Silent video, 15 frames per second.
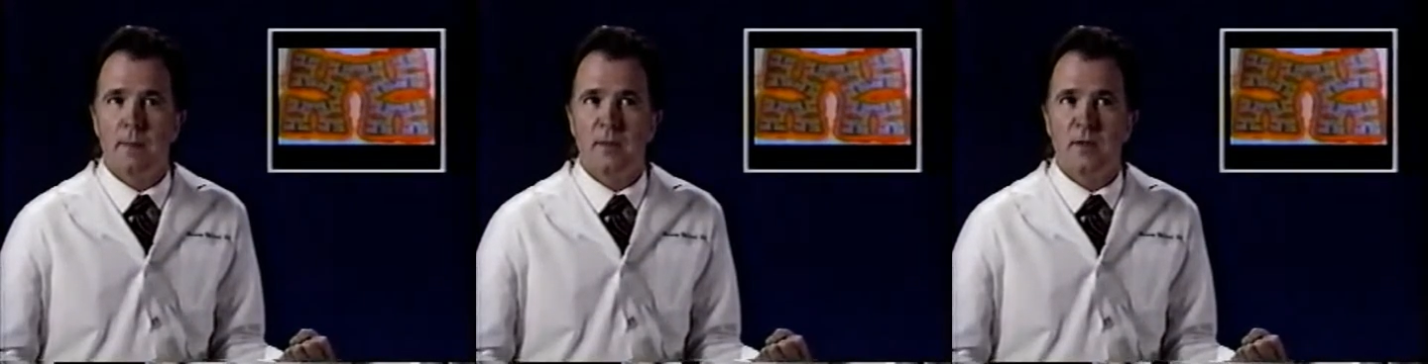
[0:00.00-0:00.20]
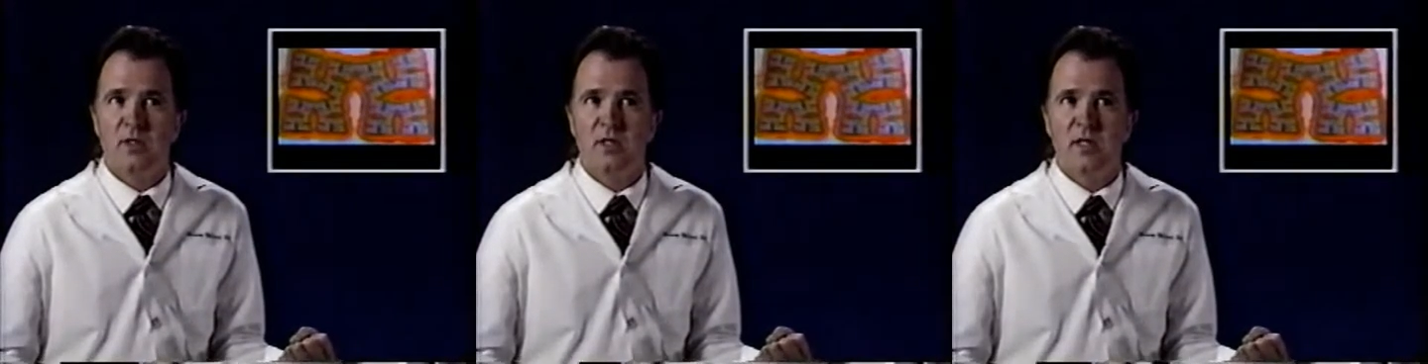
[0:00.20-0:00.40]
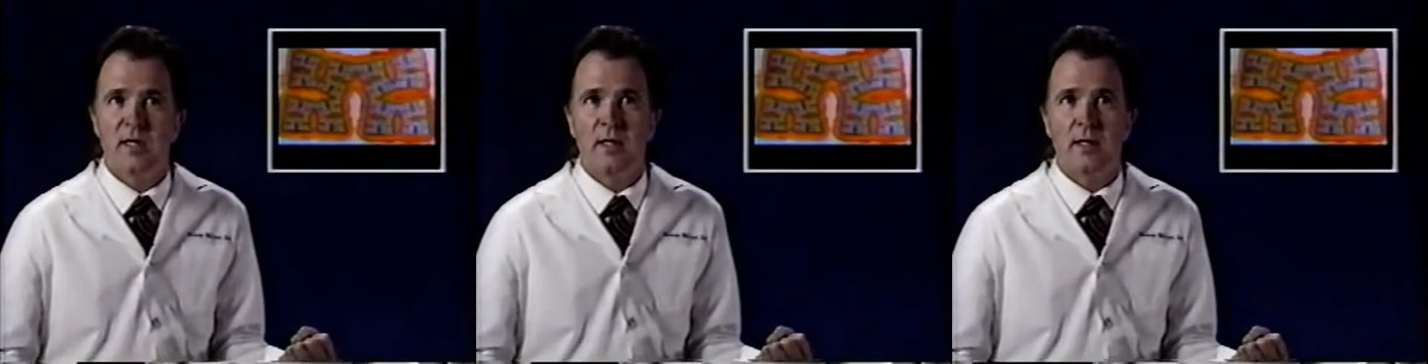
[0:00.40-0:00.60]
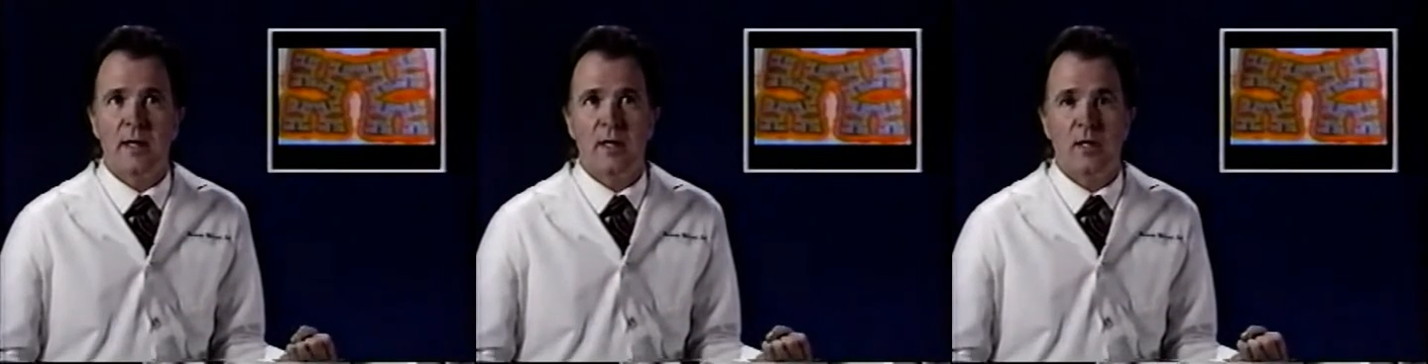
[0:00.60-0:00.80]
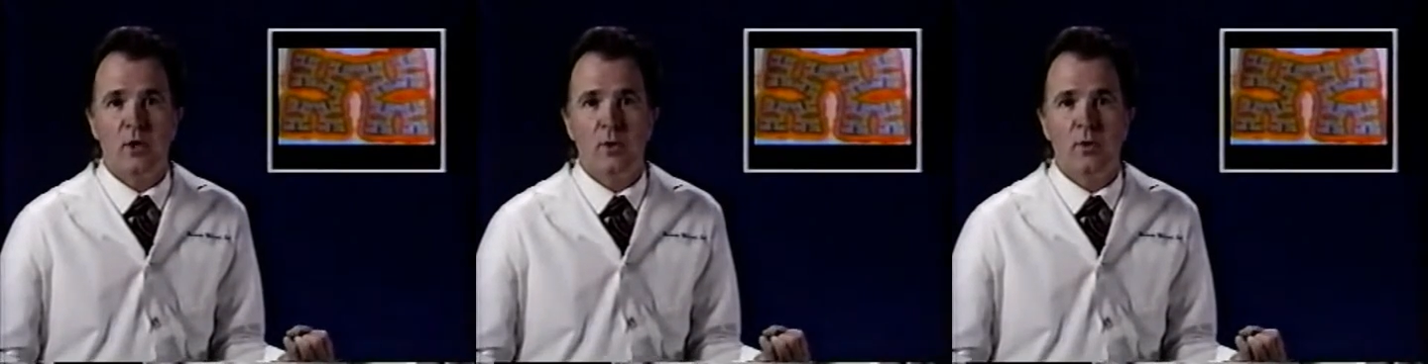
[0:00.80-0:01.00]
You see,
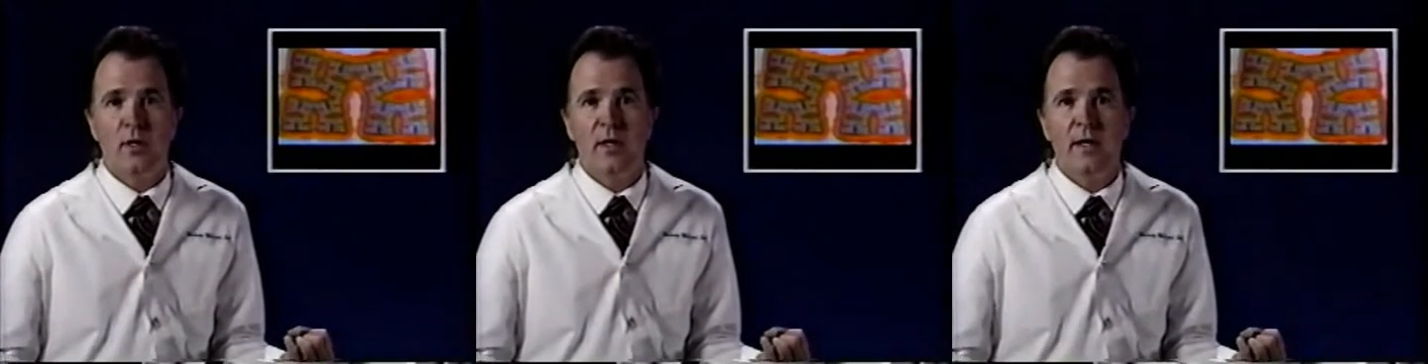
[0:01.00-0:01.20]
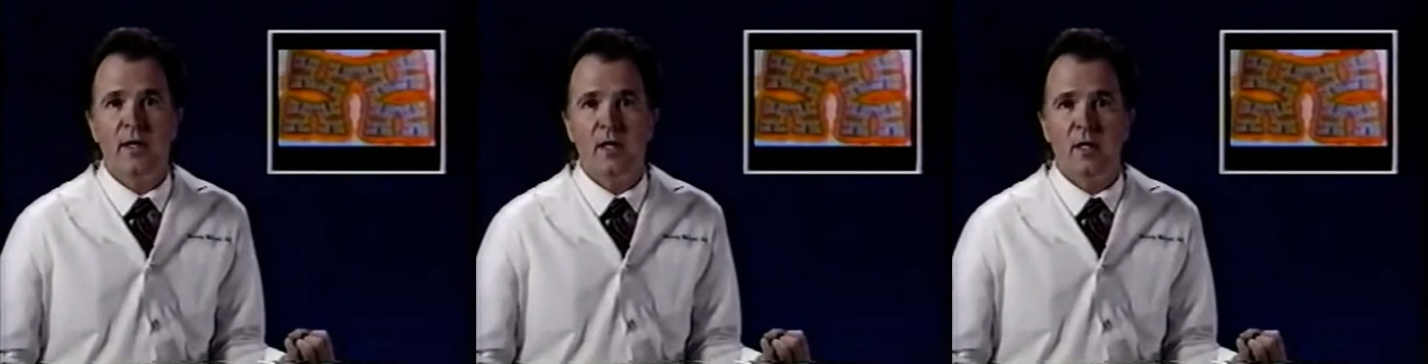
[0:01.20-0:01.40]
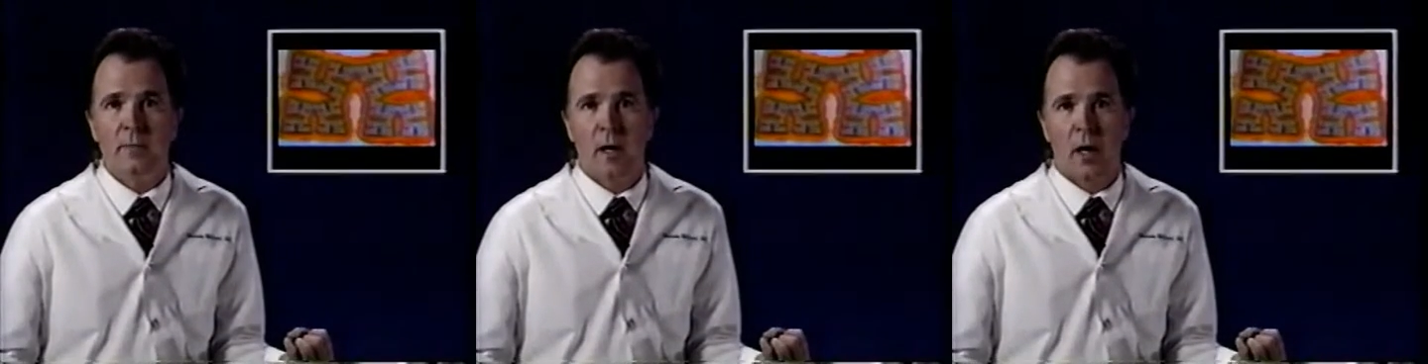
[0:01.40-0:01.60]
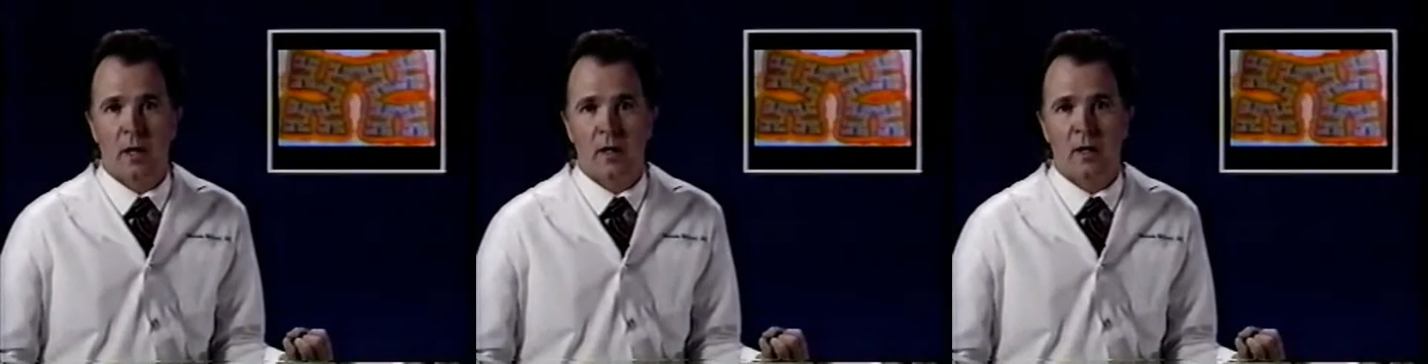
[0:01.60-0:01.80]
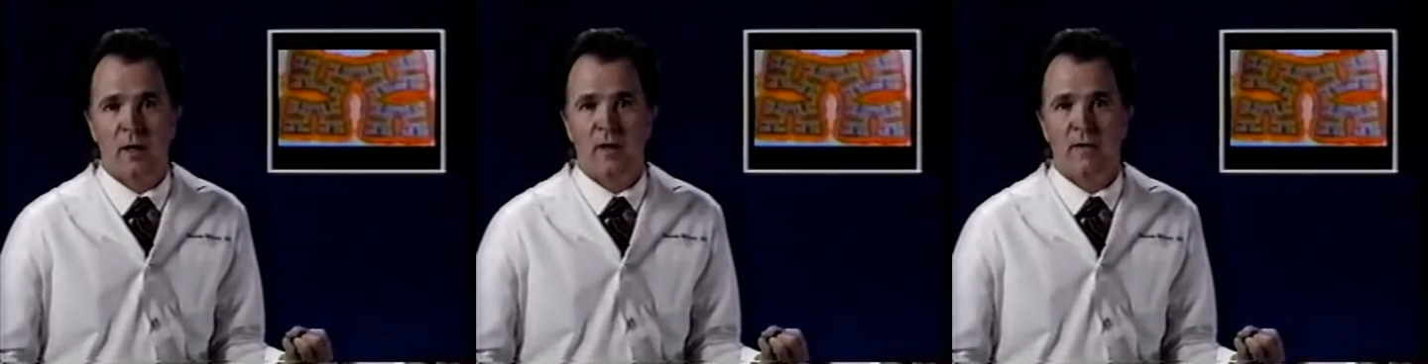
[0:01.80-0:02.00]
in a Euclidean
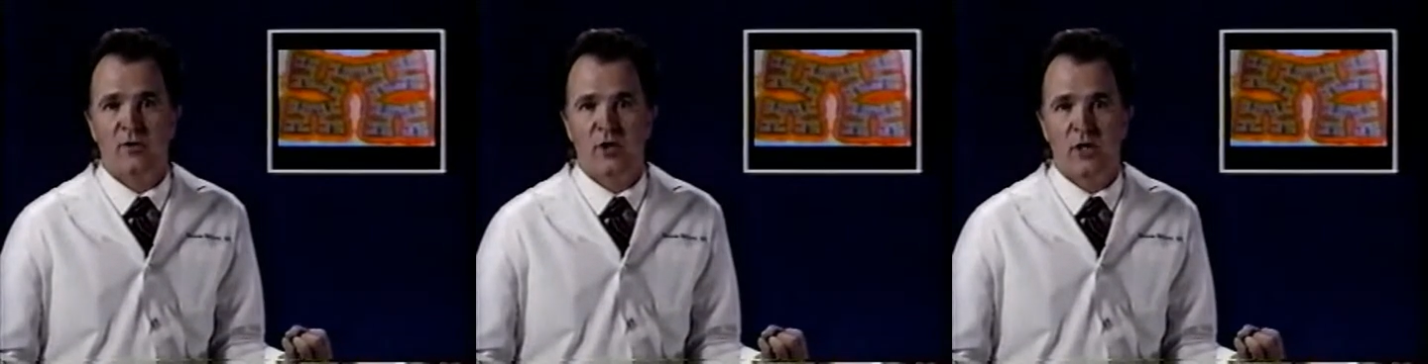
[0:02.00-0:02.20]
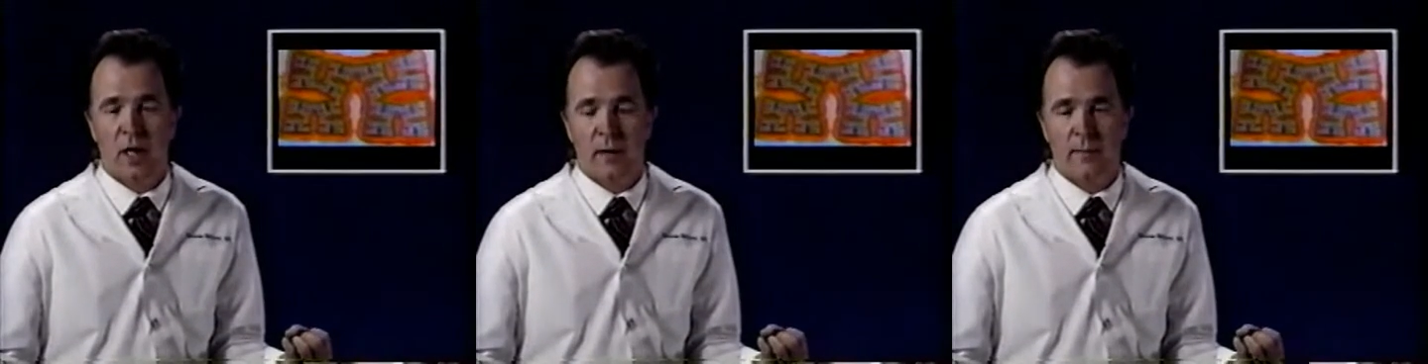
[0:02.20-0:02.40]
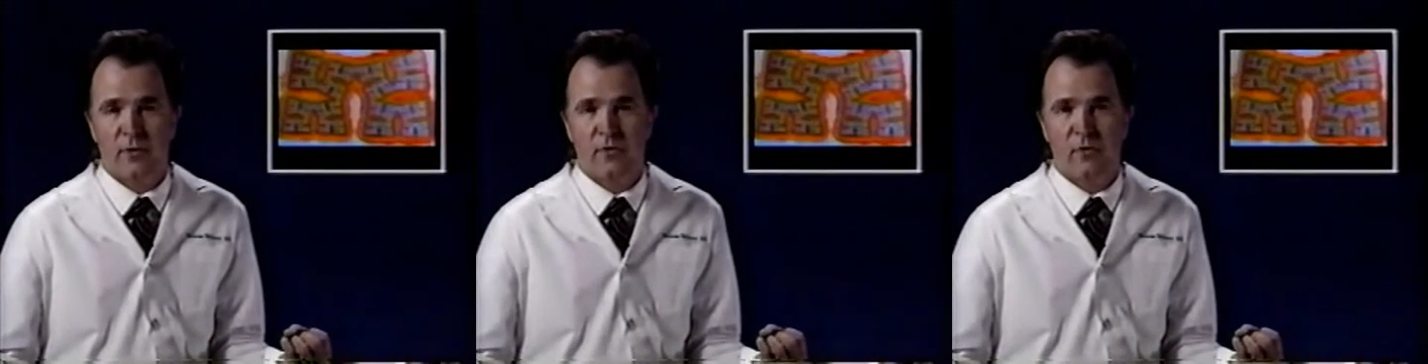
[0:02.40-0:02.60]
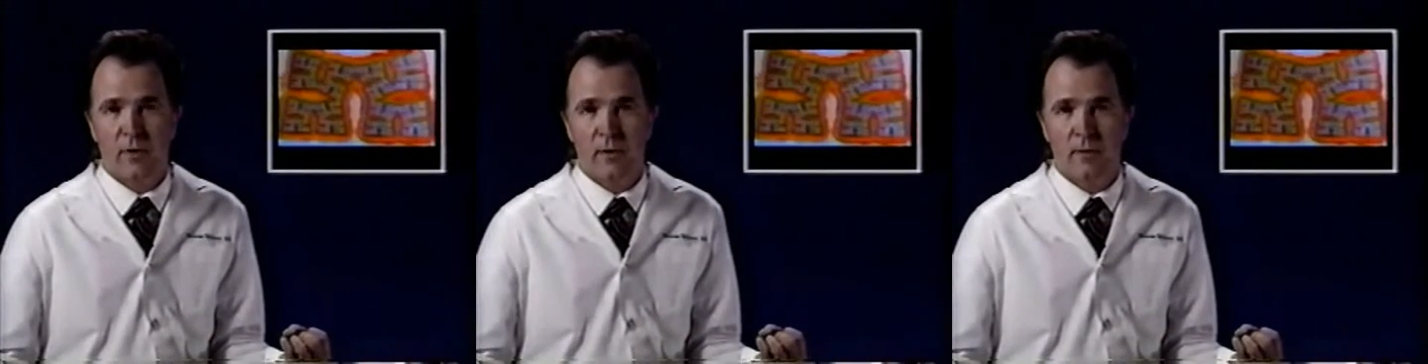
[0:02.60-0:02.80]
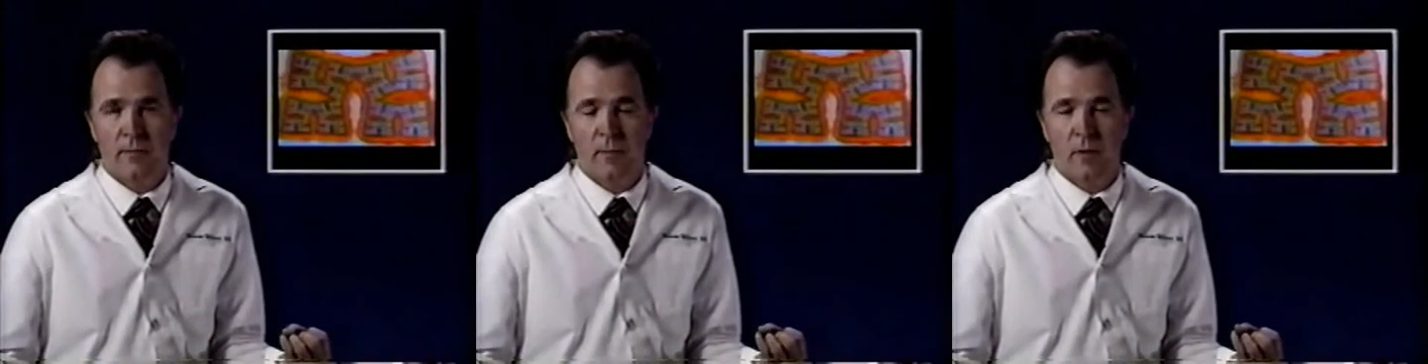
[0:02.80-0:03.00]
model of geometry,